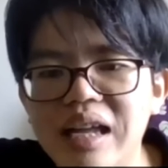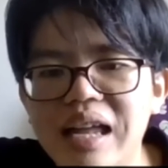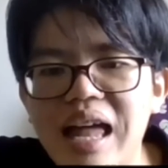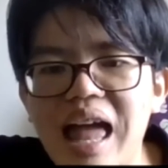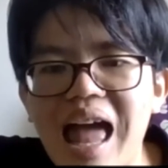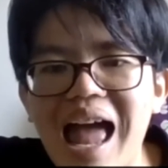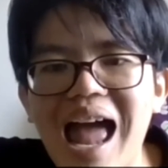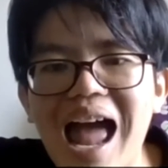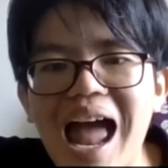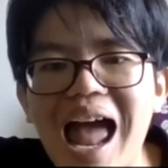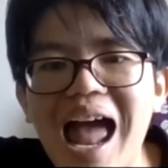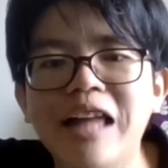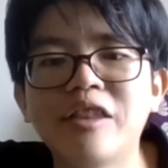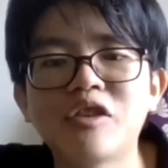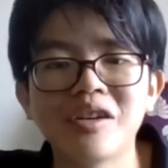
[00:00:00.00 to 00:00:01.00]
this kind
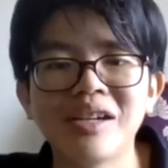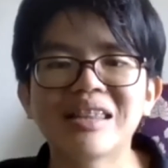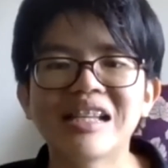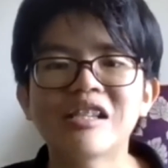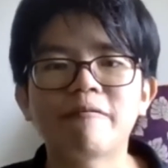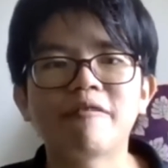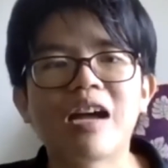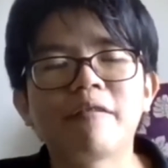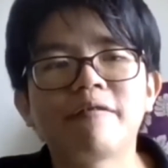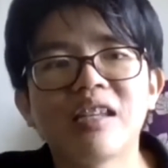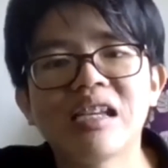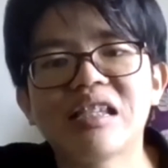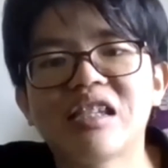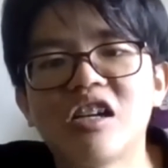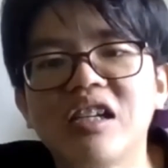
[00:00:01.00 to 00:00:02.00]
of relationship
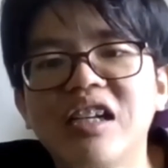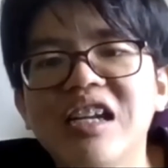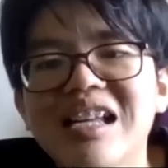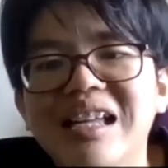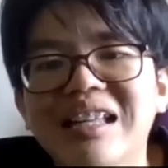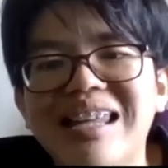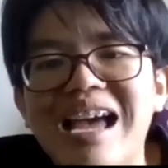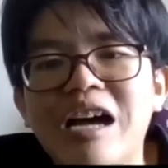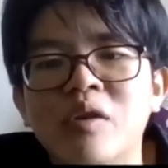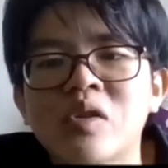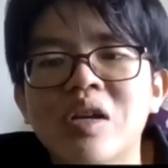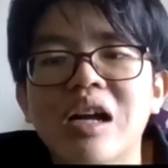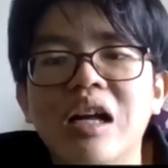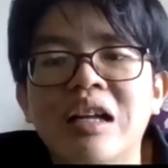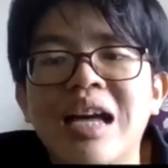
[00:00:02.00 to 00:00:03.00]
building is still
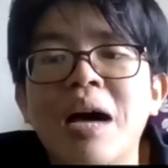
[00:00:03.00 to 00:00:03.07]
quite